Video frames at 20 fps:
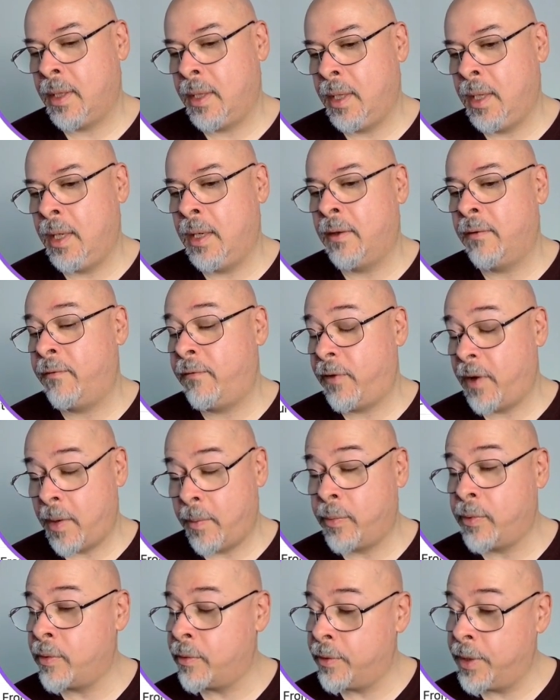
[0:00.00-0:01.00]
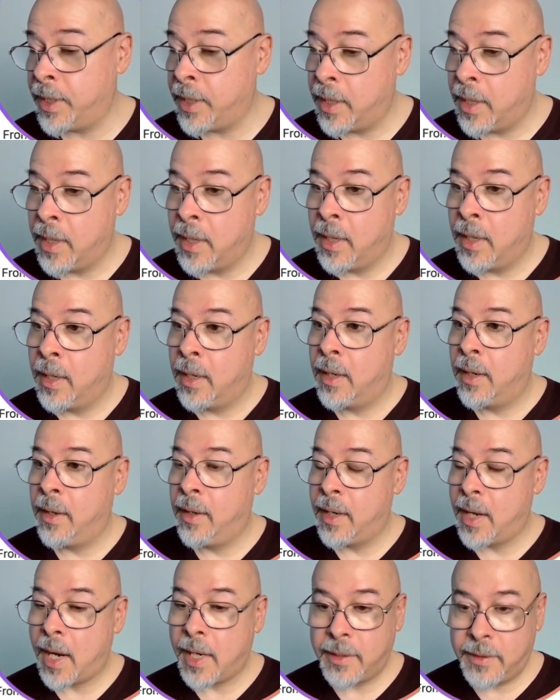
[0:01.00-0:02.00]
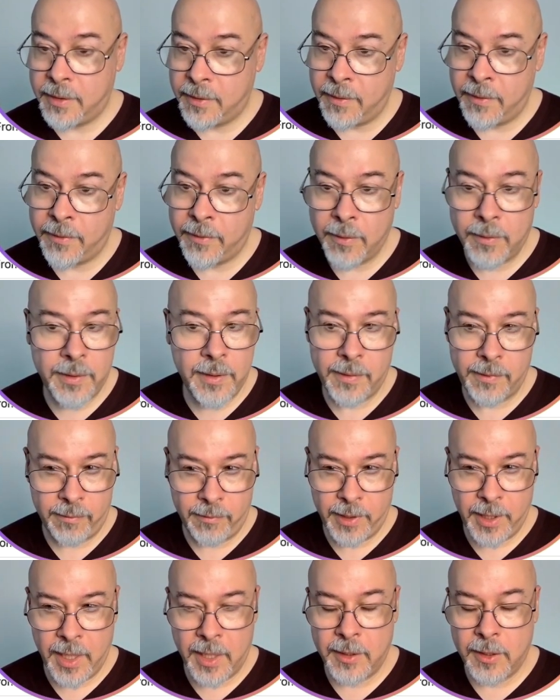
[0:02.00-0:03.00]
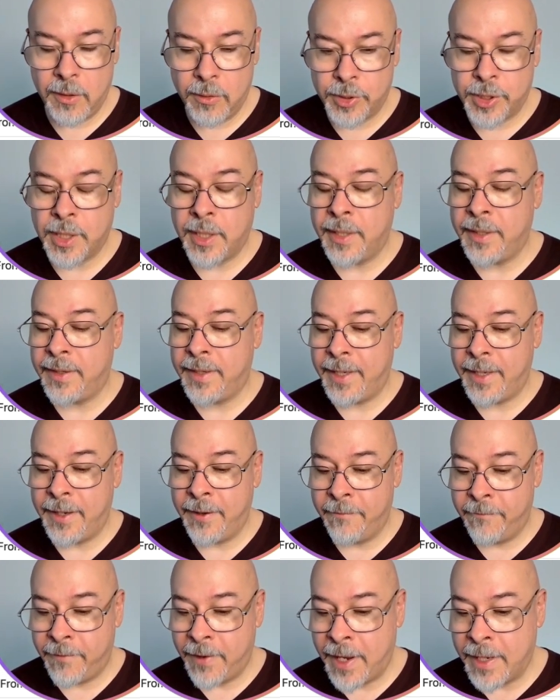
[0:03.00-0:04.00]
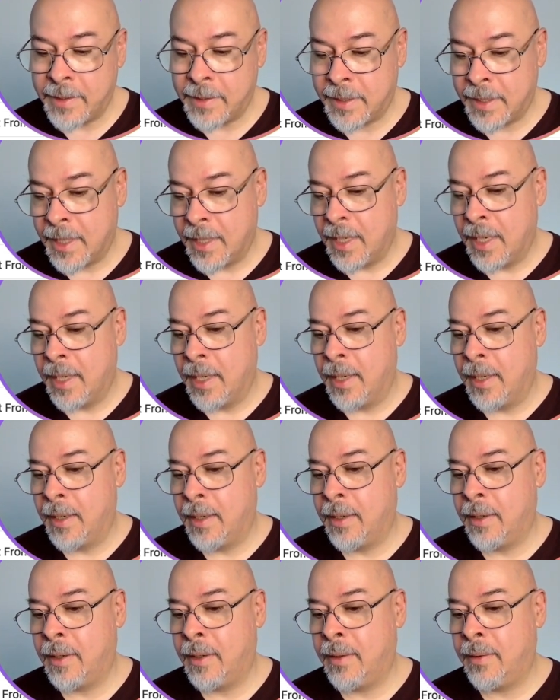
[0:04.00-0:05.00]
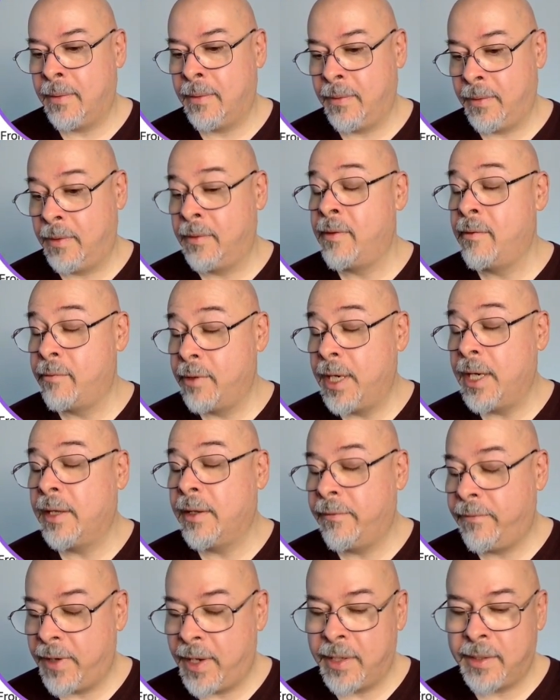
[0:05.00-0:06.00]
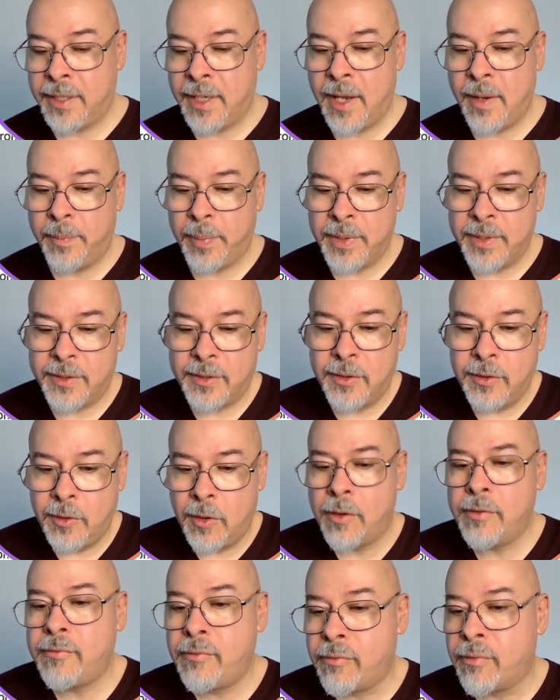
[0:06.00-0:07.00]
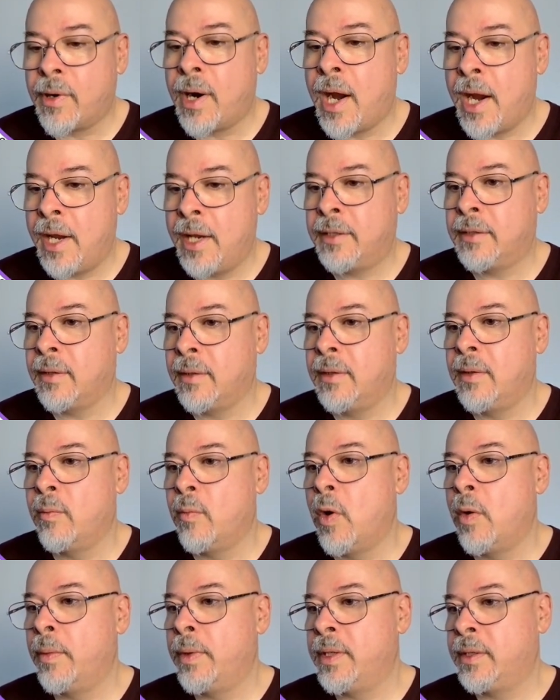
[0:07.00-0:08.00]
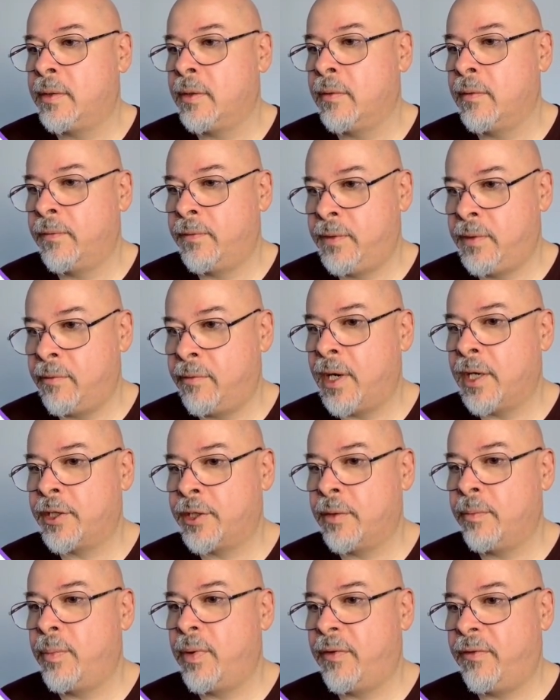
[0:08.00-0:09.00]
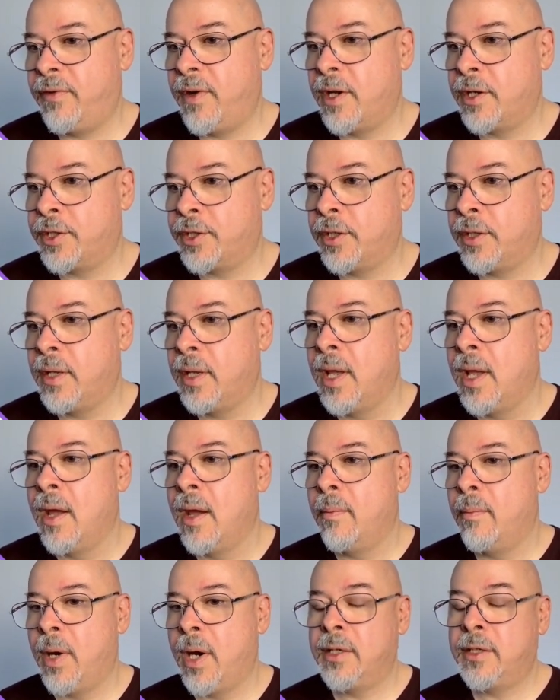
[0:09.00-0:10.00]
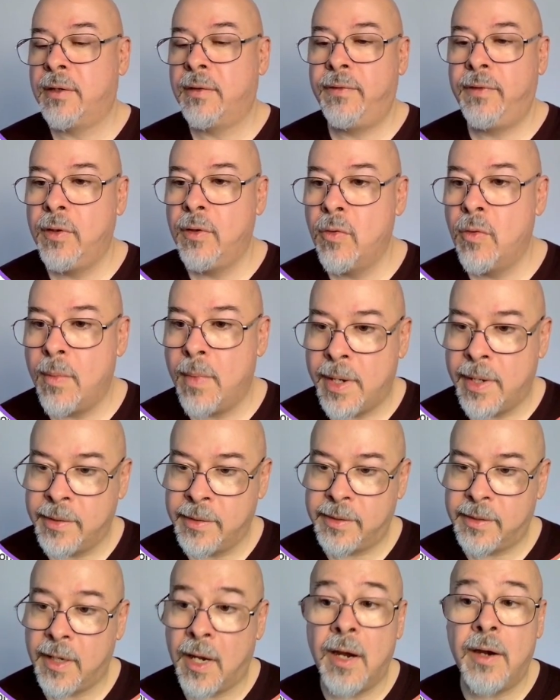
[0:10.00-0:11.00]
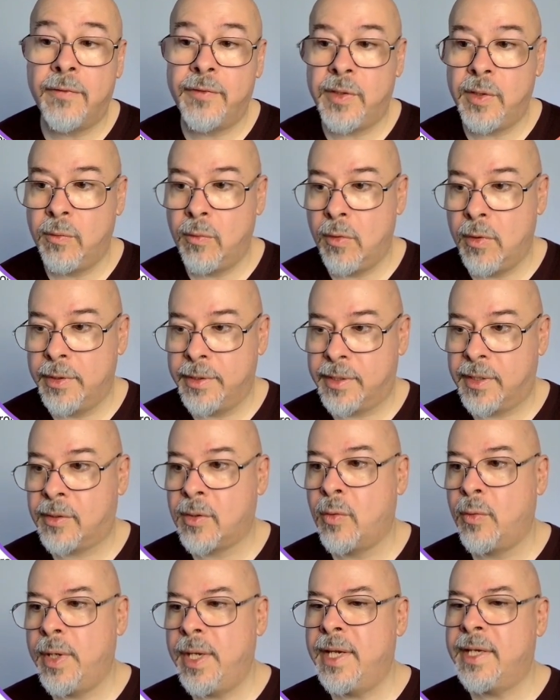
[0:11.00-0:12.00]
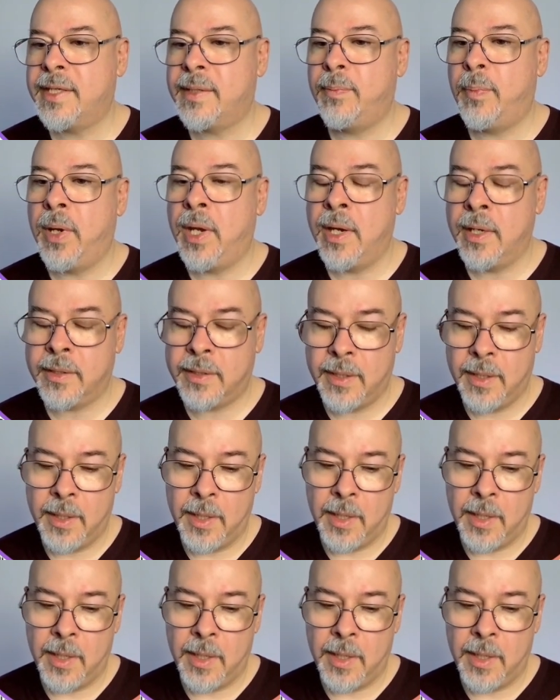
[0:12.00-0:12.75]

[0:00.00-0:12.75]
in February 1933, and usually the event, the real event, happens not right on the moment of direction perfection, but a few months afterwards. So we expect